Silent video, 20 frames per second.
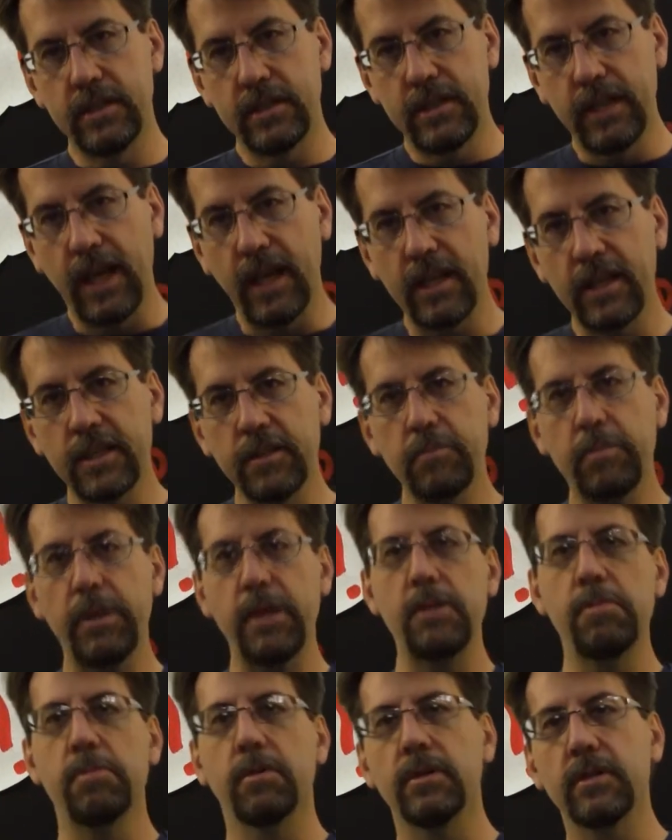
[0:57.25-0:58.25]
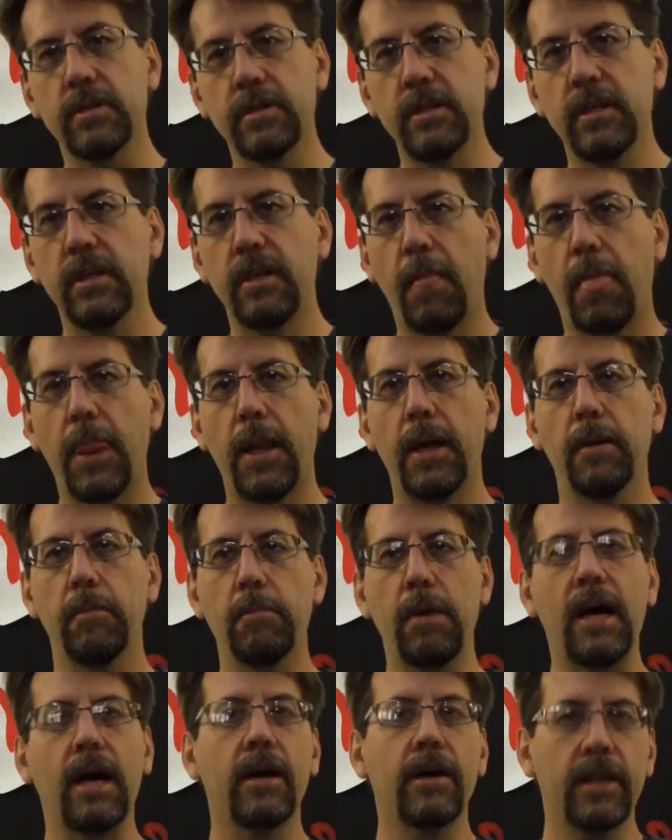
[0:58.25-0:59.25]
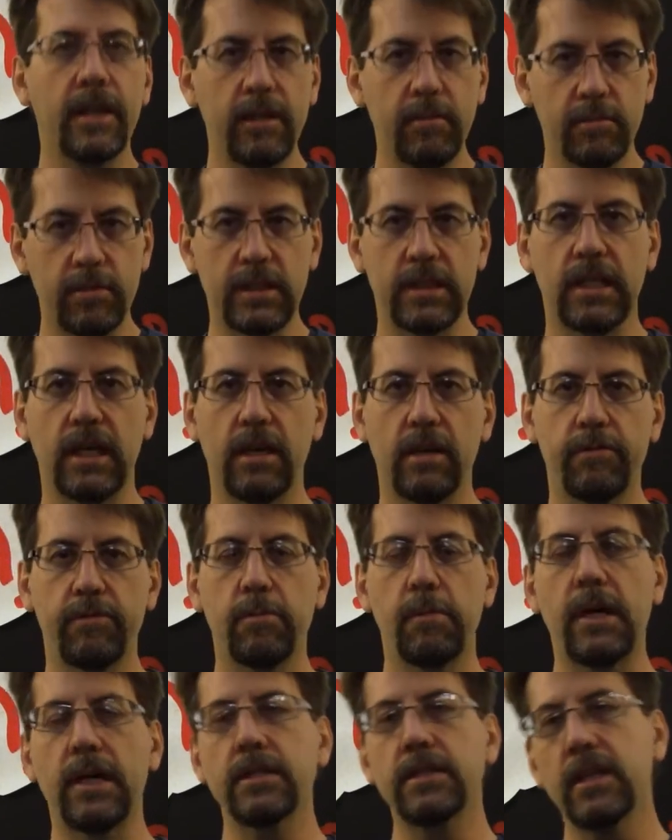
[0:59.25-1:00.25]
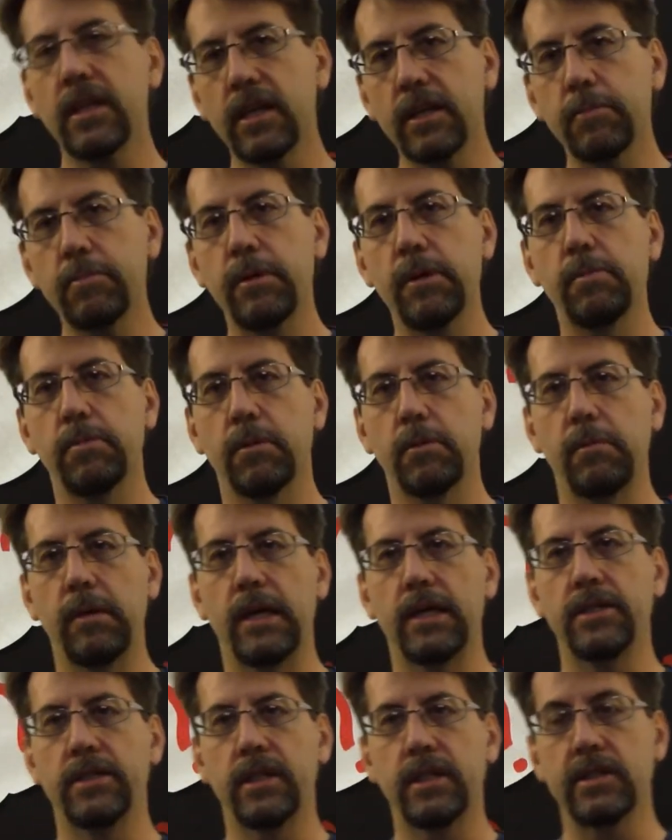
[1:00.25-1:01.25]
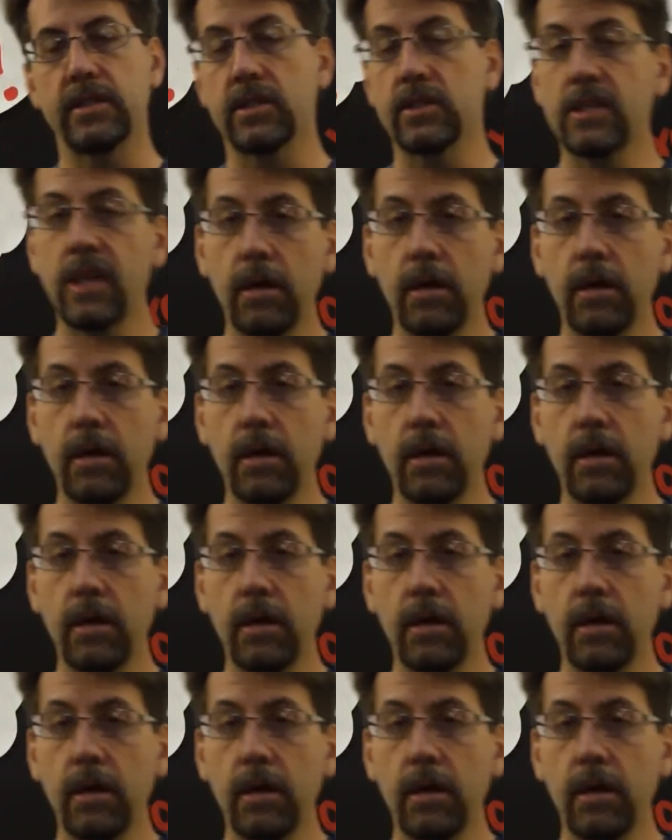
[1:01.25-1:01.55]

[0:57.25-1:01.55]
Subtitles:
telling people about himself, about telling people about Jesus.